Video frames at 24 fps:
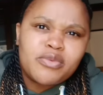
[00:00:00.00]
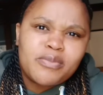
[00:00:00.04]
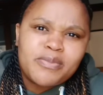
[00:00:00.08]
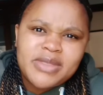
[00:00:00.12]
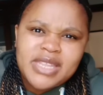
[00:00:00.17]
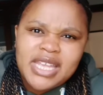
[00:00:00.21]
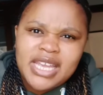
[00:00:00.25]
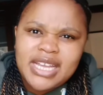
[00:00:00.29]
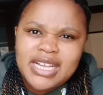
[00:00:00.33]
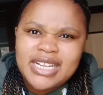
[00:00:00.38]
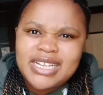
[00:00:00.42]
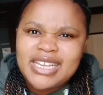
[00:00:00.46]

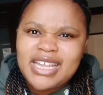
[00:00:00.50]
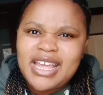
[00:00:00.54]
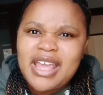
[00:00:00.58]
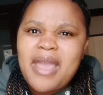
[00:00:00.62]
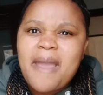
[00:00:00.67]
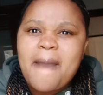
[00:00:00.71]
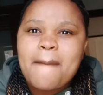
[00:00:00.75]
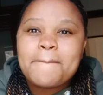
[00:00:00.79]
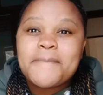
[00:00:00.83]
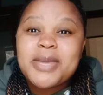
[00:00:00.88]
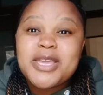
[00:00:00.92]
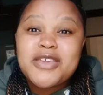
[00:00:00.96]

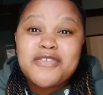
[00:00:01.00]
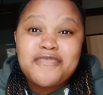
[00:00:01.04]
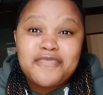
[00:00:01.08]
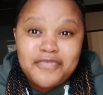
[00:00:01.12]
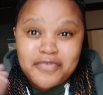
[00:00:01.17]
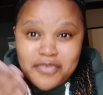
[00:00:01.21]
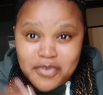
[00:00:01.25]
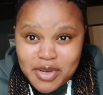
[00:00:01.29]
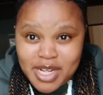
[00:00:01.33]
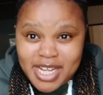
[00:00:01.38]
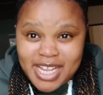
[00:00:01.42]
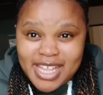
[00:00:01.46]
be
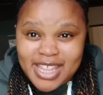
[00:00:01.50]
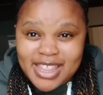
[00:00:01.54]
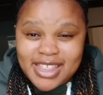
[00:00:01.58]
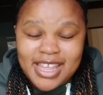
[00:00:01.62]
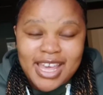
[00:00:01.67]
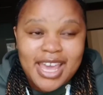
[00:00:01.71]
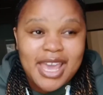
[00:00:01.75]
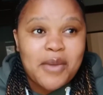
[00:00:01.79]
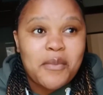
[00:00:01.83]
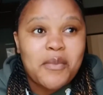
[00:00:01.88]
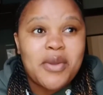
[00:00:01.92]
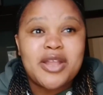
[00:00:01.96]
fully
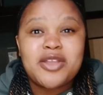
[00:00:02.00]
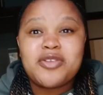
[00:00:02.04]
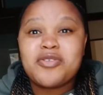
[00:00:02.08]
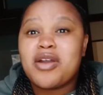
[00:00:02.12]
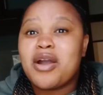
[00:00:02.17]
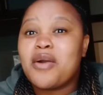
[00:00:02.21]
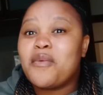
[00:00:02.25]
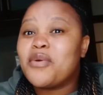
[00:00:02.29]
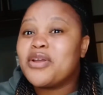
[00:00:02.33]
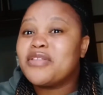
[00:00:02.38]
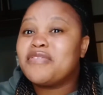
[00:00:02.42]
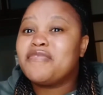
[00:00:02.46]
there when you
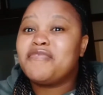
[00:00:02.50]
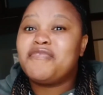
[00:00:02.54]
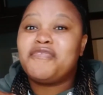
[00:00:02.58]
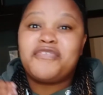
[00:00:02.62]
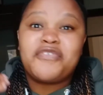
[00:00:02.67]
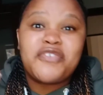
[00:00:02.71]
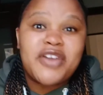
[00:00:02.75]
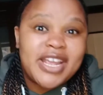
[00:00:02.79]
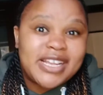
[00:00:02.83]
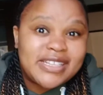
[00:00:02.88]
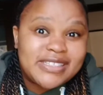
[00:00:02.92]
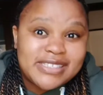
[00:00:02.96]
are with
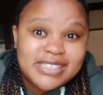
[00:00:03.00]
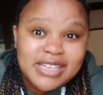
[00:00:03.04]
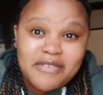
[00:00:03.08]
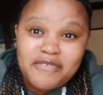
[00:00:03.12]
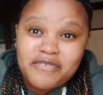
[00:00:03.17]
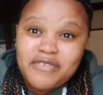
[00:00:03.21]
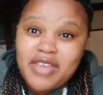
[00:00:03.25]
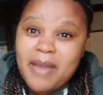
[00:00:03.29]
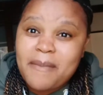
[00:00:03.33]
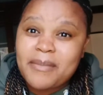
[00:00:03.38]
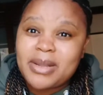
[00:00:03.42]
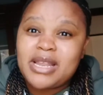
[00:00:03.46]
friends and
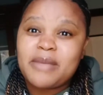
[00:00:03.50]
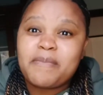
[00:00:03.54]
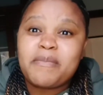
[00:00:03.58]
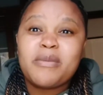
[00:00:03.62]
family,